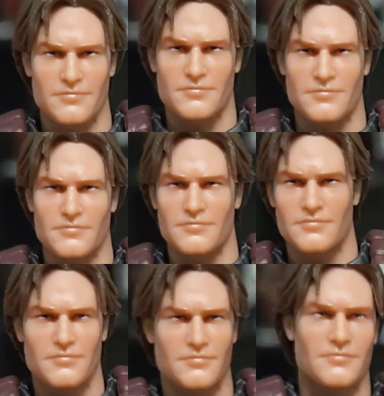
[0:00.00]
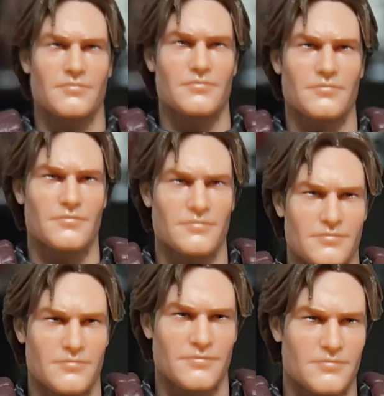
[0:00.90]
could be Casper Van
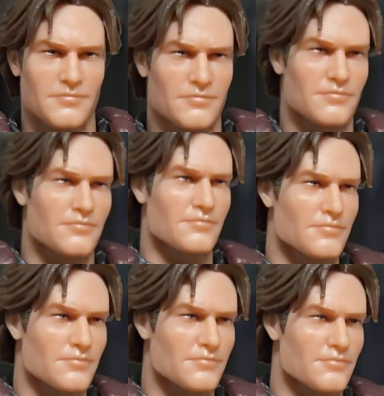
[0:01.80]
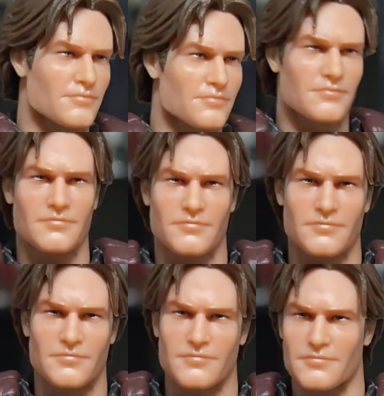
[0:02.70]
Dien from
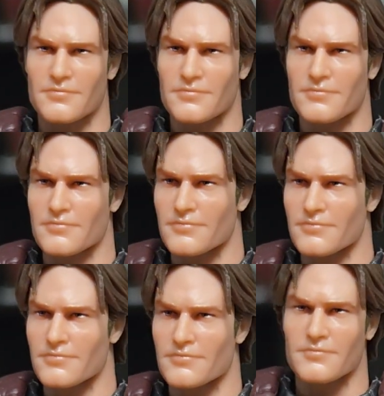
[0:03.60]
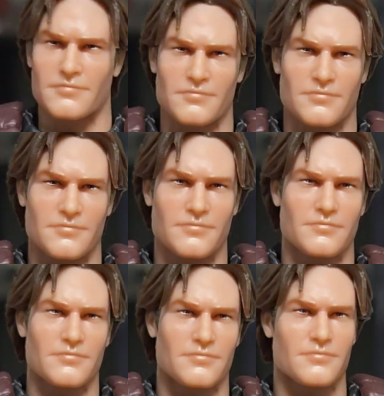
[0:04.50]
Starship Troopers.
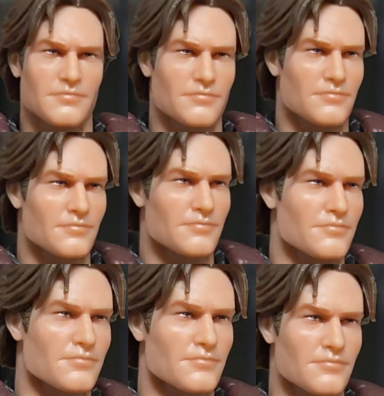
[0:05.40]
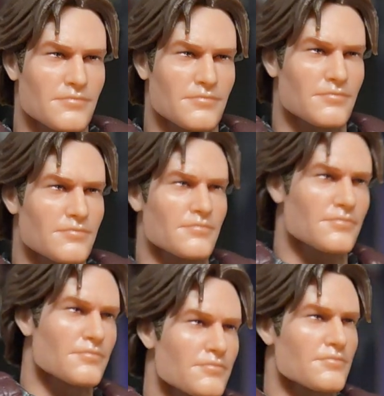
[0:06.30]
I don't know, he's just a handsome looking
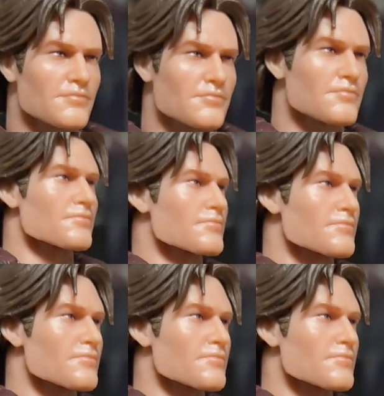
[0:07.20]
lad. Very cool.